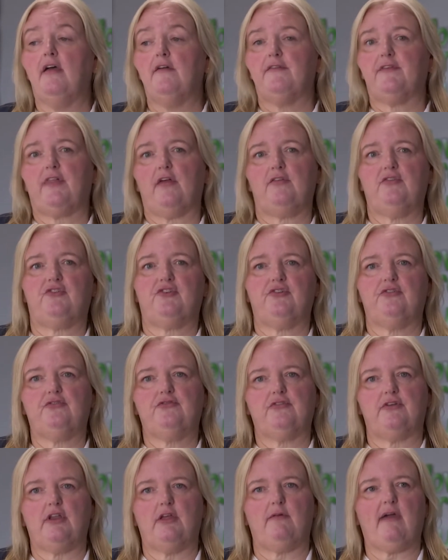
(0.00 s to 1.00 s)
For those
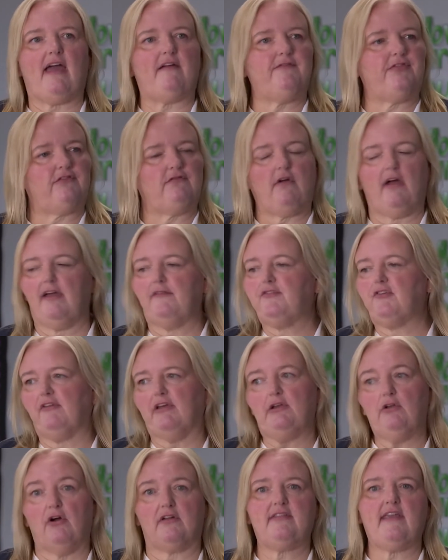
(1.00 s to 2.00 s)
children who have thrived
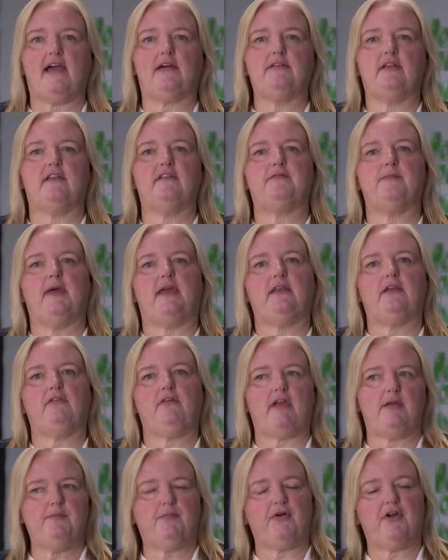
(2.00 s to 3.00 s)
during lockdown and have made
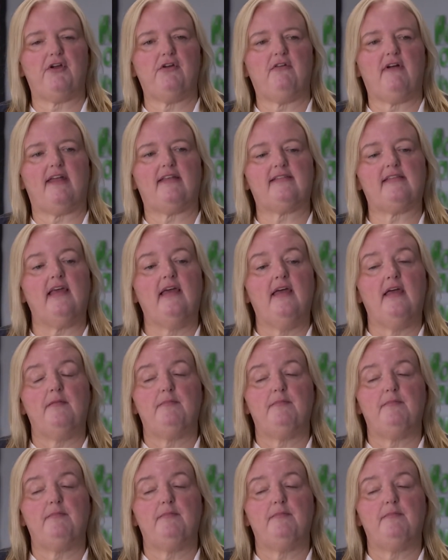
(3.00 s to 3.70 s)
great progress,